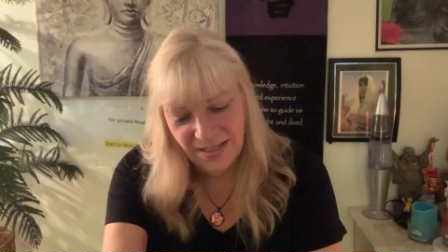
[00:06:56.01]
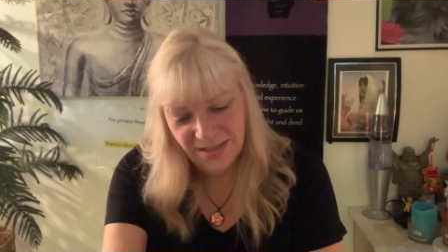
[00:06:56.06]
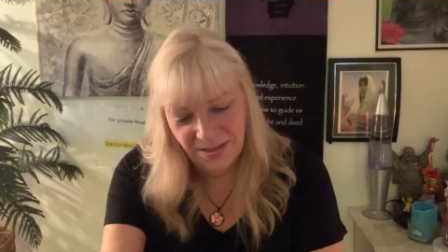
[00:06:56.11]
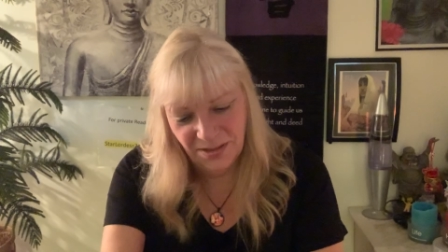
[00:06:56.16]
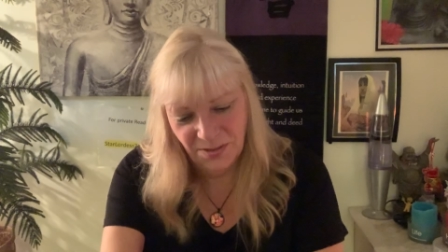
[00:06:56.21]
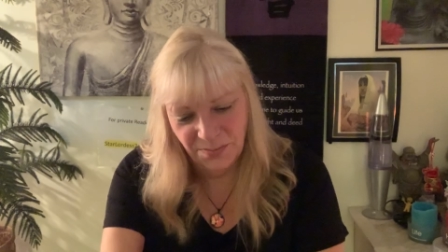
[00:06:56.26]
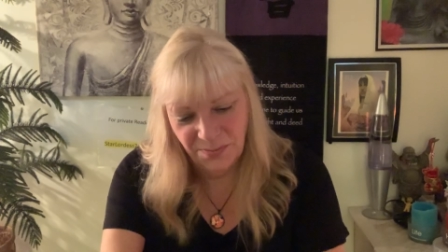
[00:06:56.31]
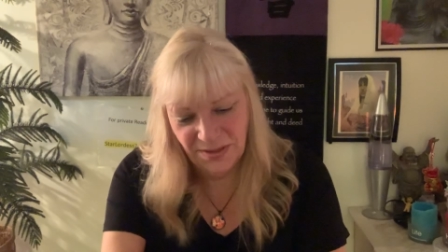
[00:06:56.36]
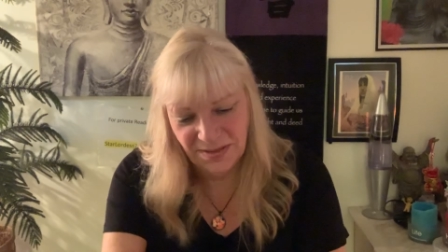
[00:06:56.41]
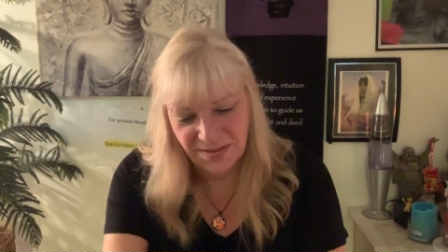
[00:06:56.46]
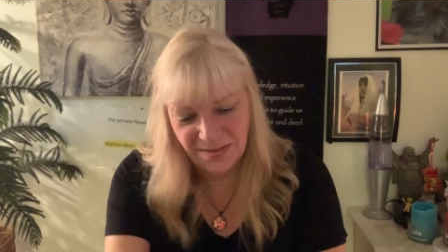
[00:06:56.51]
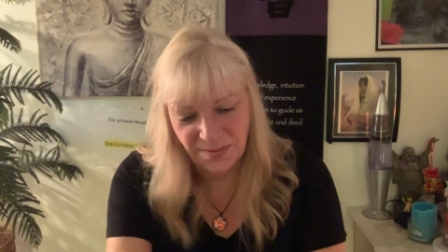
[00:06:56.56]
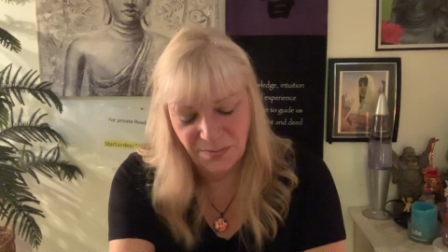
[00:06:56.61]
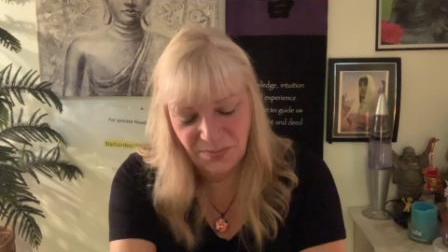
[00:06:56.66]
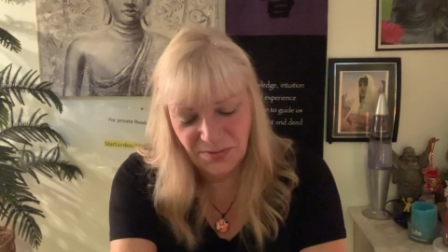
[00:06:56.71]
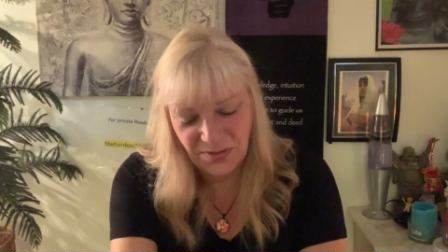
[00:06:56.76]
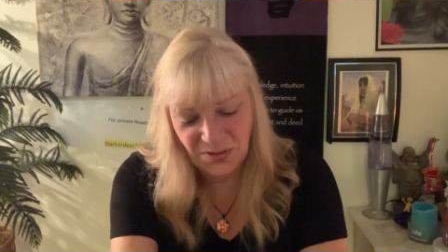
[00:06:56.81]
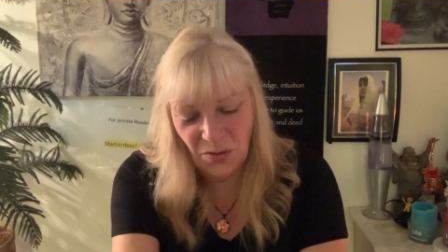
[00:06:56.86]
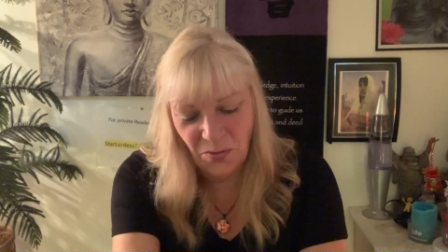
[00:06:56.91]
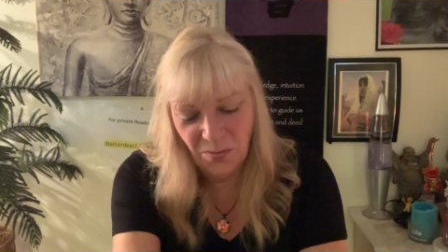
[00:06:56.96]
Could be some
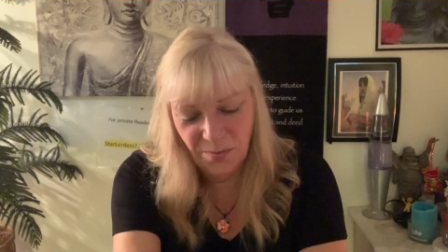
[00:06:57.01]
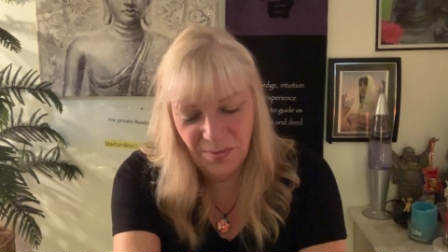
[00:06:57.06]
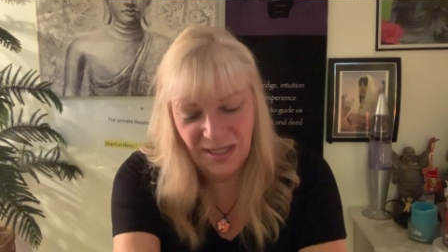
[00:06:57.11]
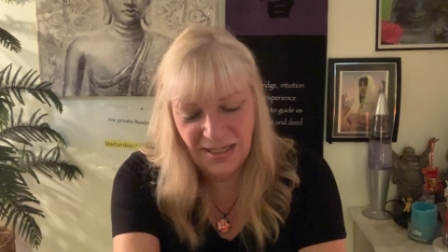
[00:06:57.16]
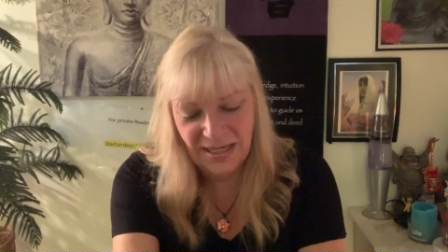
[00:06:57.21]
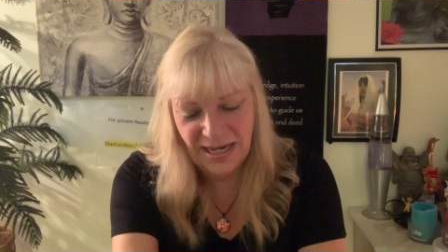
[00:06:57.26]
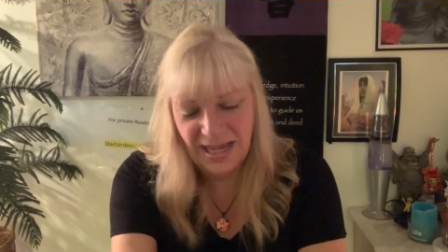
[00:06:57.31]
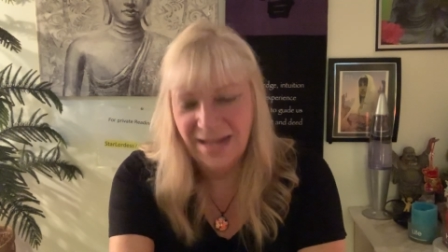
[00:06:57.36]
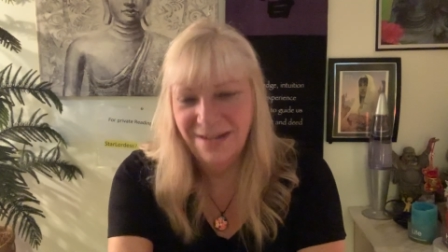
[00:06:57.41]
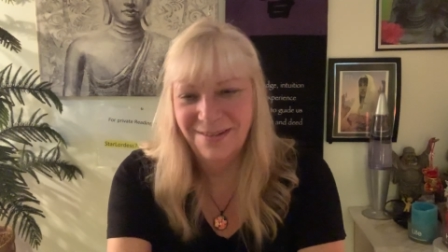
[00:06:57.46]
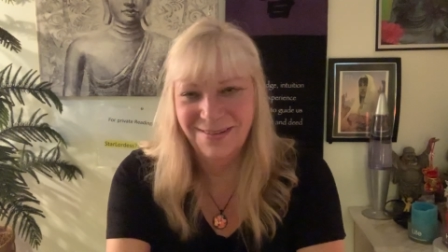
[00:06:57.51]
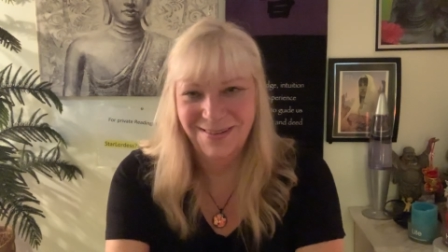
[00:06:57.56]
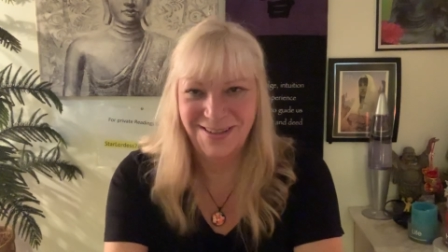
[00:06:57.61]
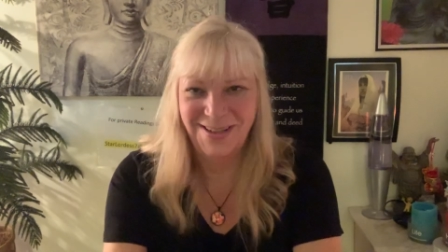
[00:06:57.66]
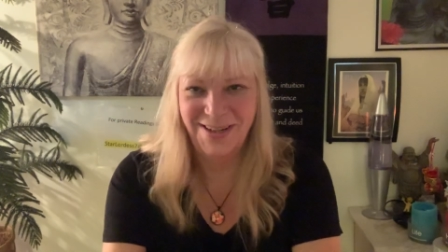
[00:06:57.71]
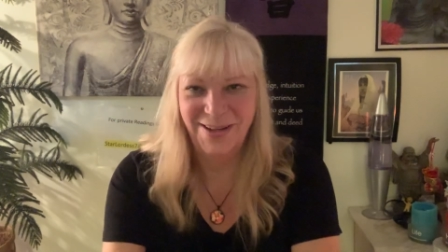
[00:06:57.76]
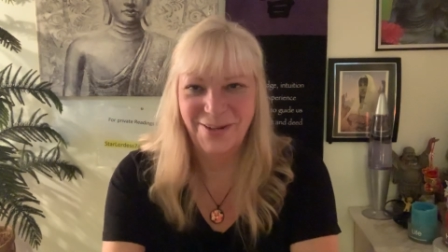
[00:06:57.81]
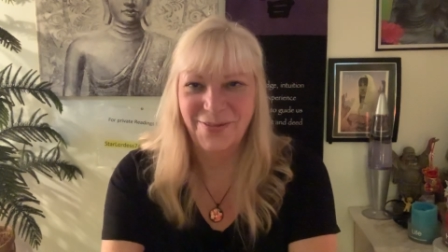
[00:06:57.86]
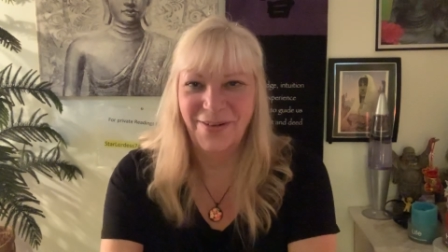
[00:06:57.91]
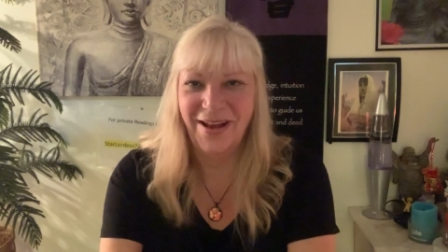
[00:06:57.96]
soulmate
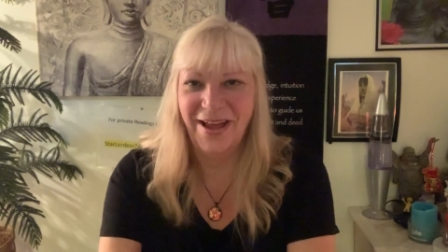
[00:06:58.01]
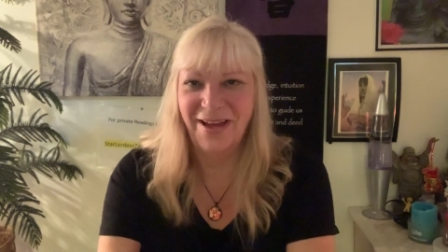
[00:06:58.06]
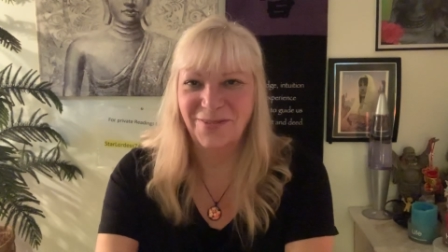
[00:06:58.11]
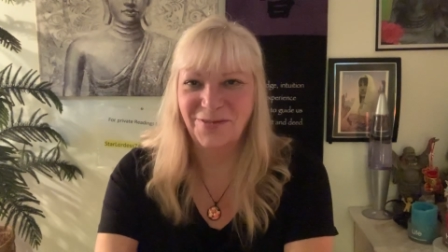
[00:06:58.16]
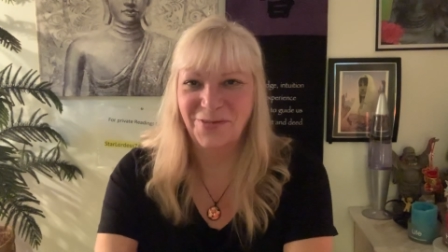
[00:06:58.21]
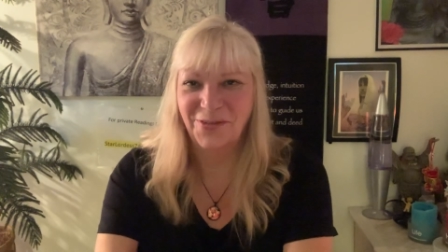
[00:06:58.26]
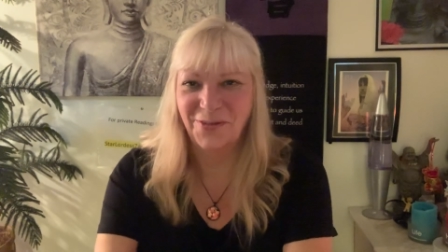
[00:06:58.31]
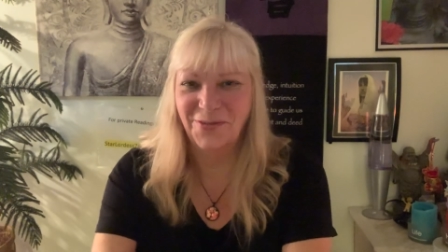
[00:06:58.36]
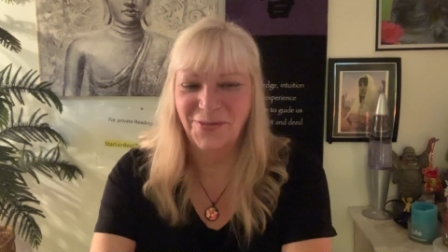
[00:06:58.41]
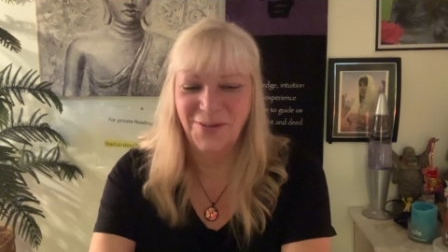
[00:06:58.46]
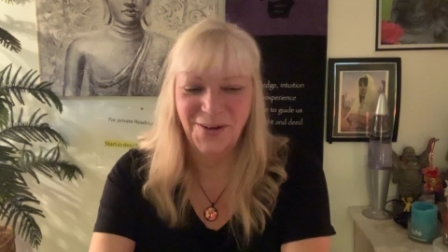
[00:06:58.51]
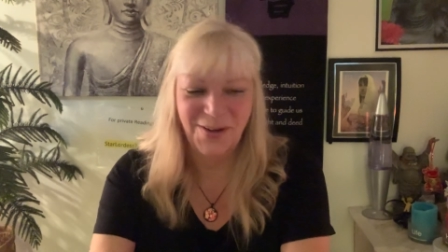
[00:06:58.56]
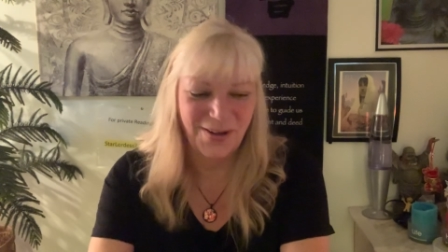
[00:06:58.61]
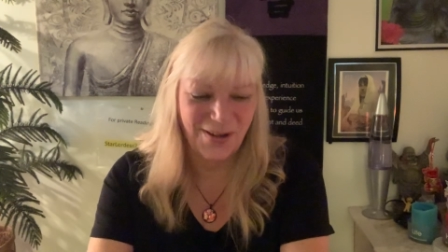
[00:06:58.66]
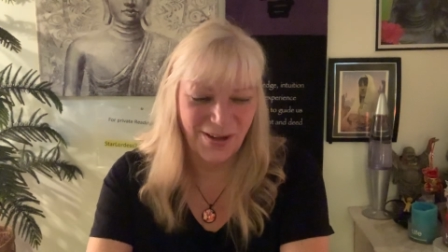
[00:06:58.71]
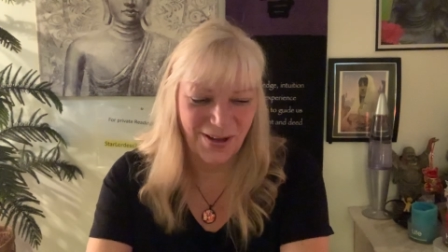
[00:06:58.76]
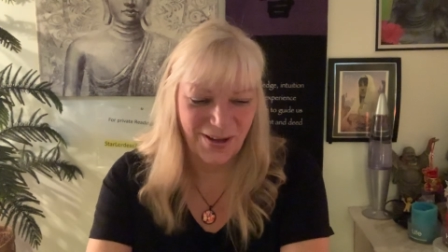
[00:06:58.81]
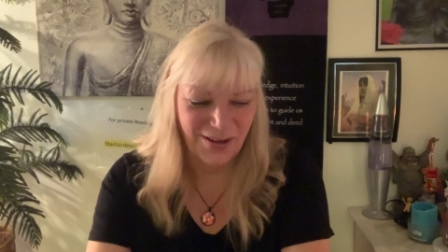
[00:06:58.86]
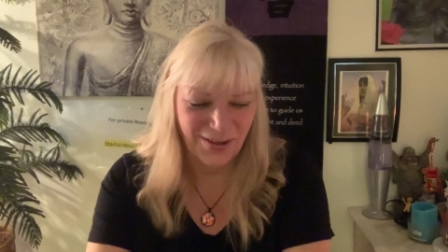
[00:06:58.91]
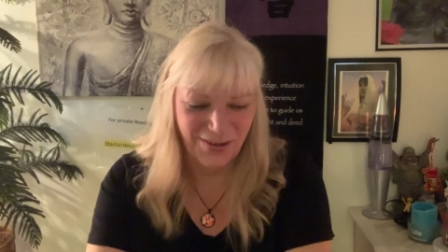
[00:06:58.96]
energy around for
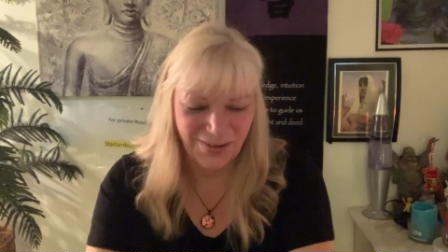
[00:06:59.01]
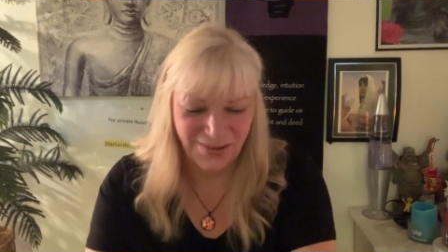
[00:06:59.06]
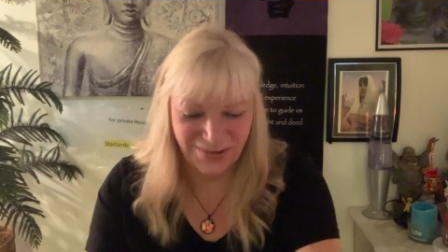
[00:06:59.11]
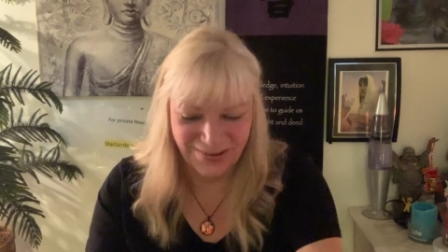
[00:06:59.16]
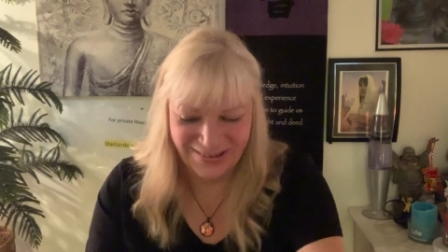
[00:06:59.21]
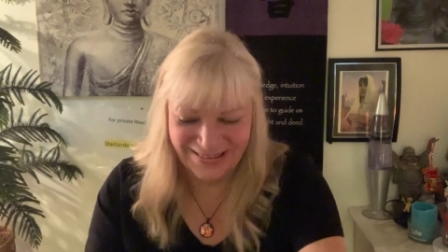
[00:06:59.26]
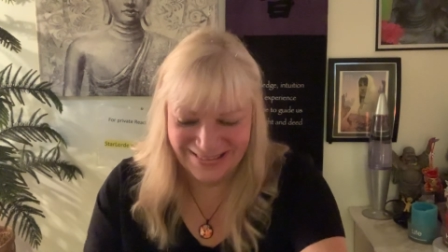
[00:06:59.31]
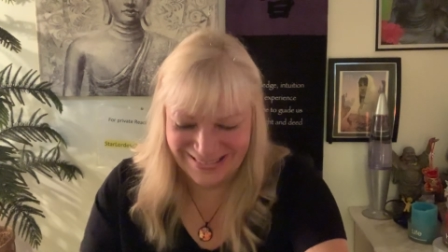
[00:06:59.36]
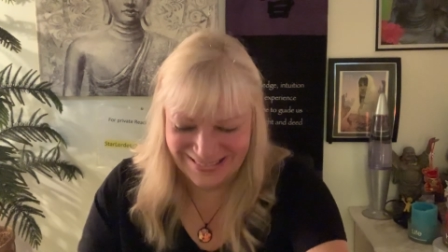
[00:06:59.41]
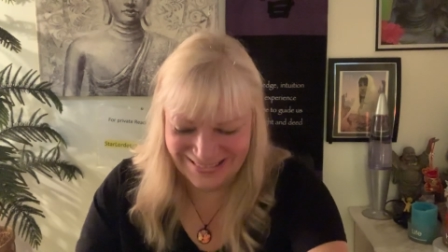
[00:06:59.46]
Virgo.